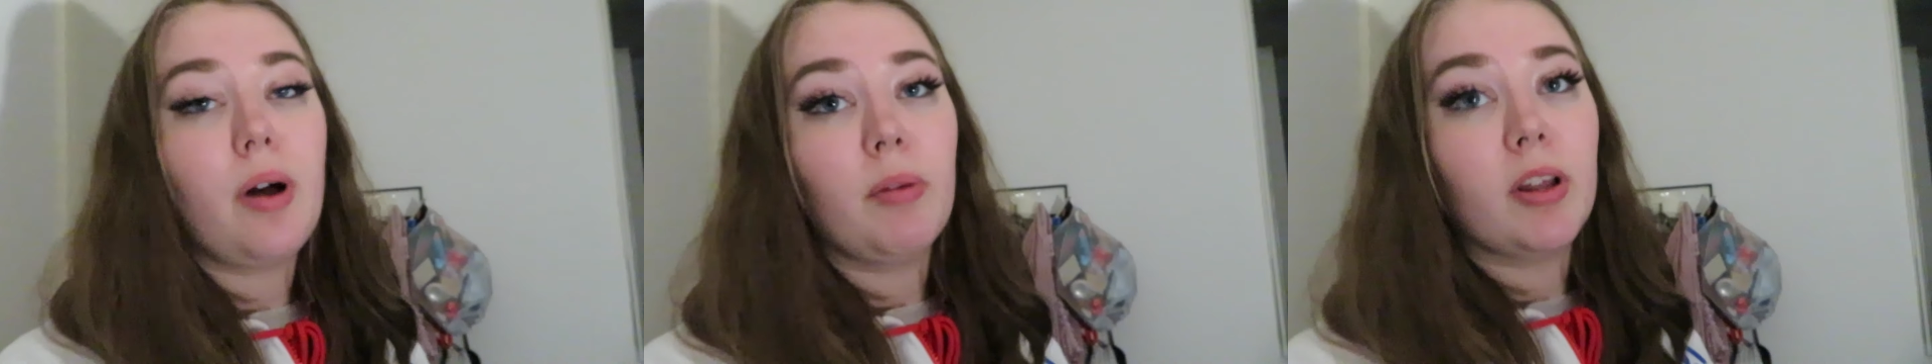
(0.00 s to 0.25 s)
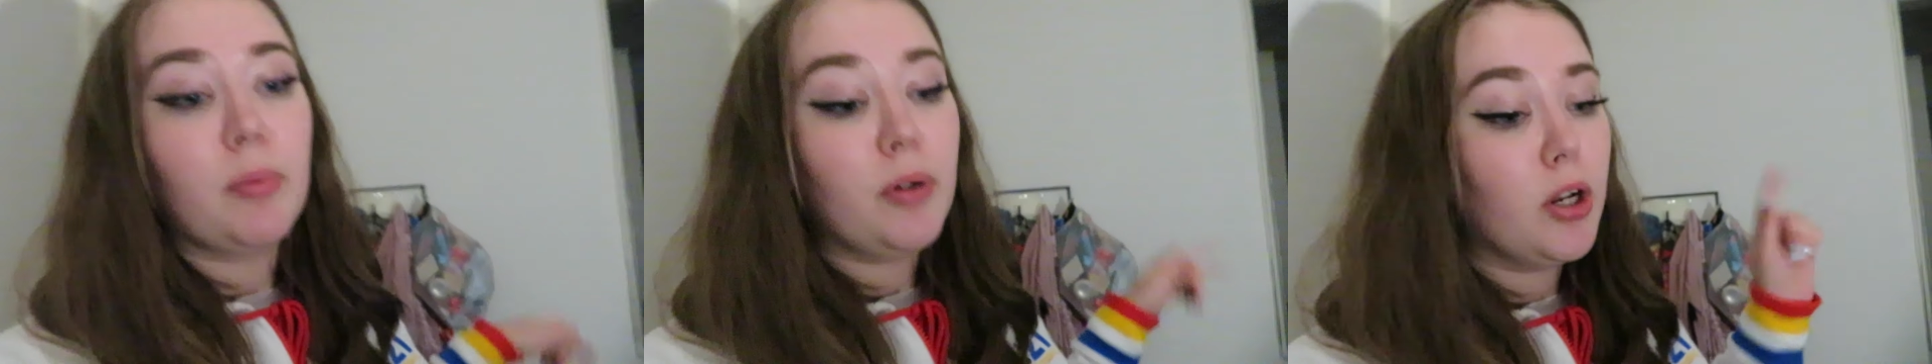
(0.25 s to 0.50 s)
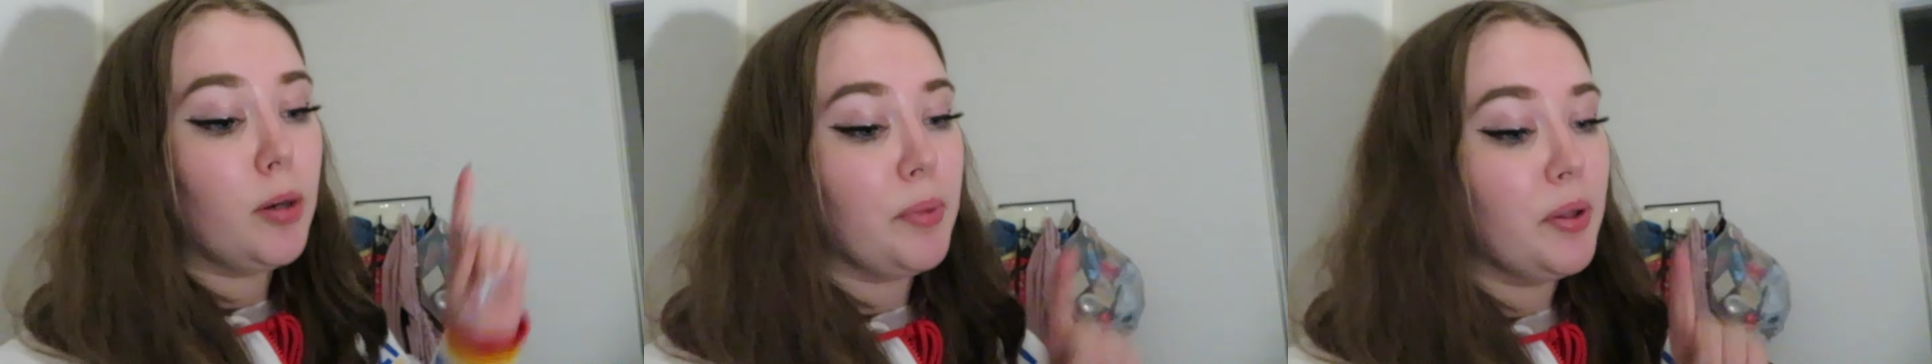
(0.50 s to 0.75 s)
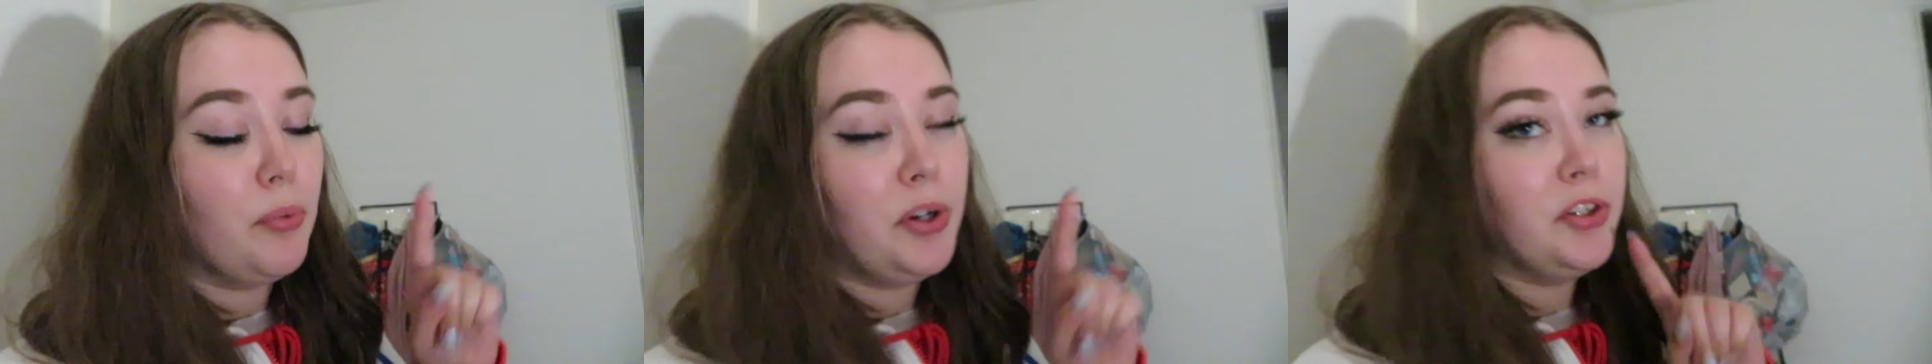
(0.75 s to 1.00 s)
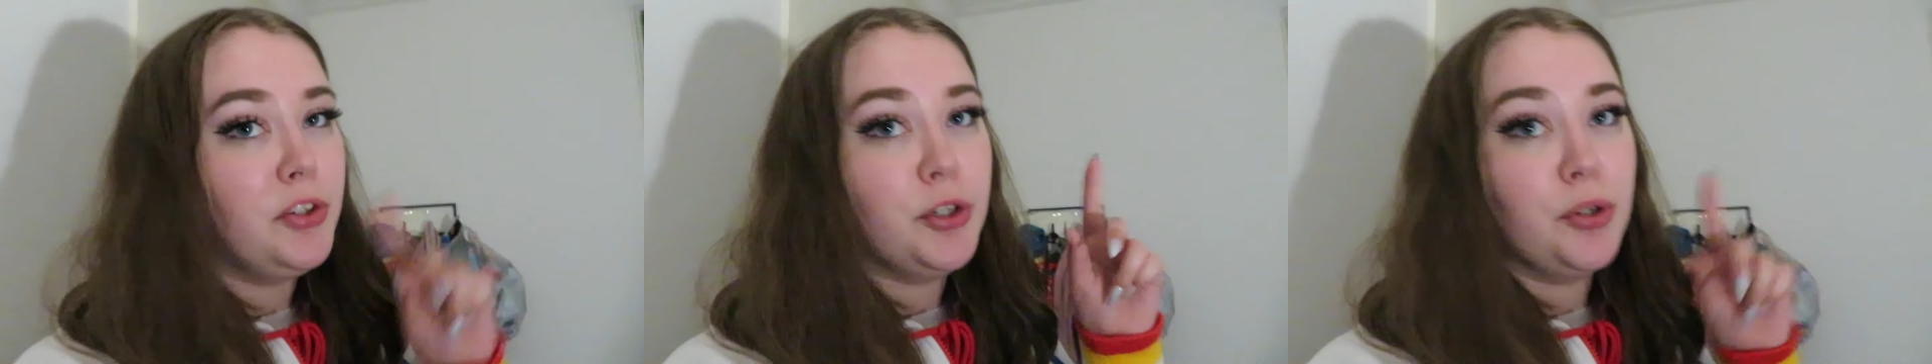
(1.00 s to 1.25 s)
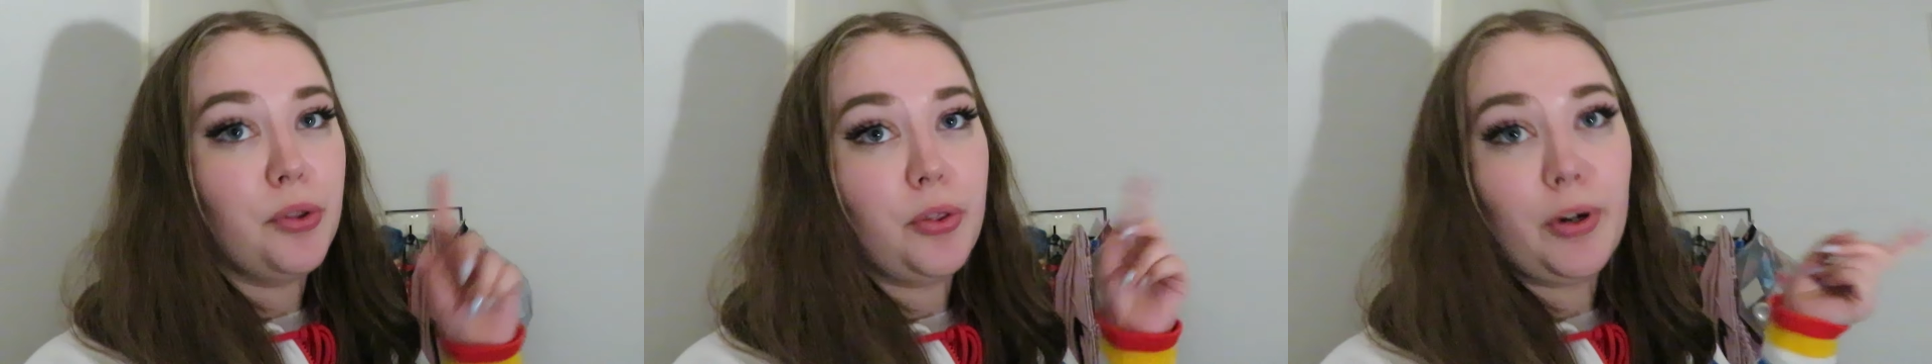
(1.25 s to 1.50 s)
I'm gonna put it up in 1,
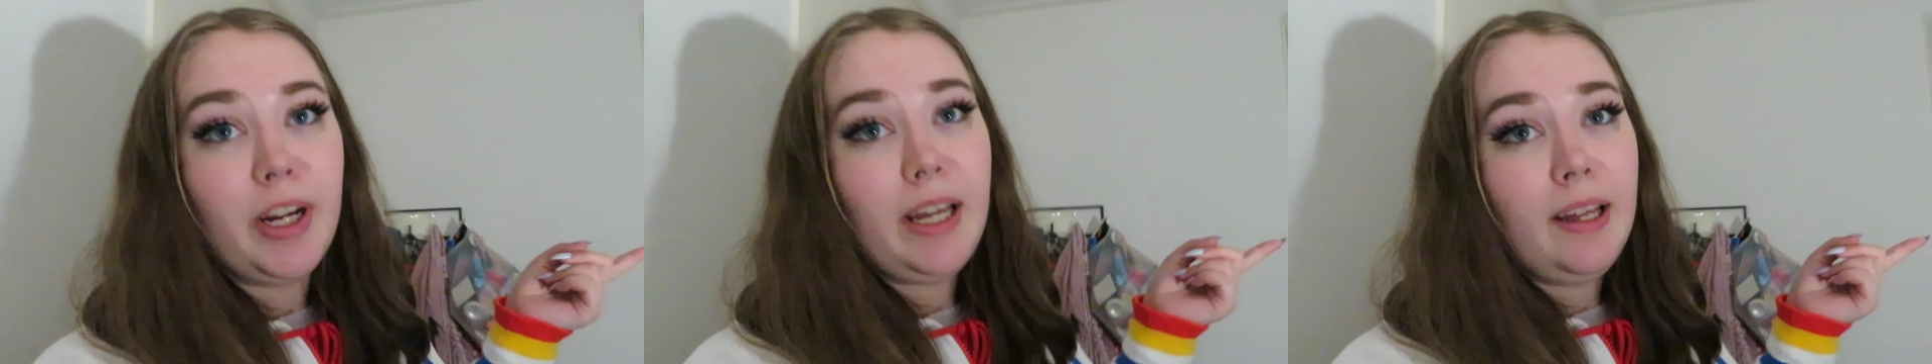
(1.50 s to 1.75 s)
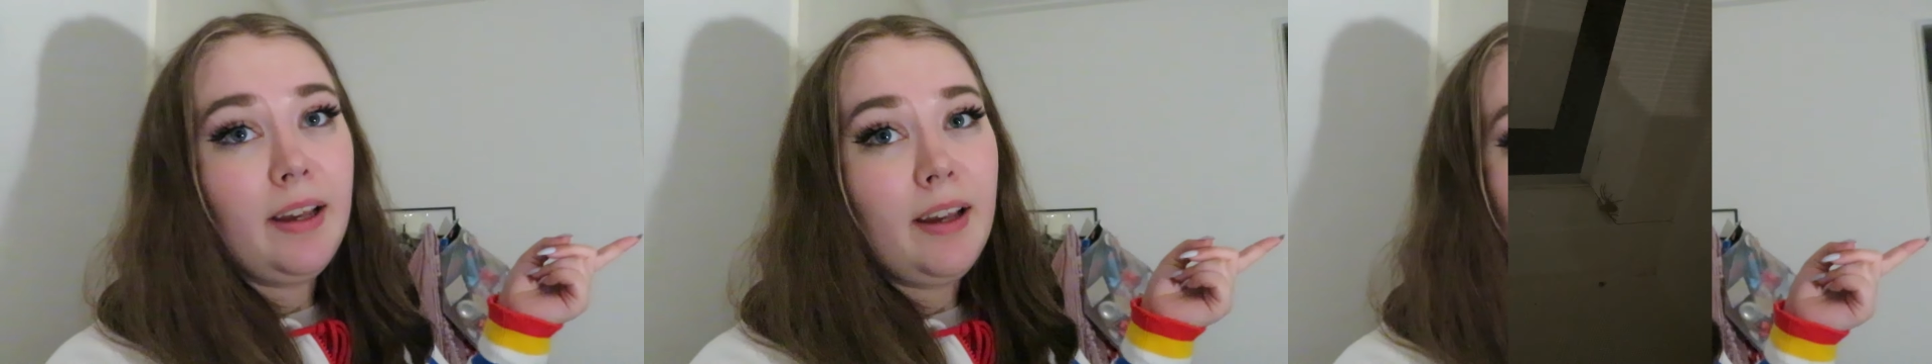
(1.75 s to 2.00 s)
2, 3,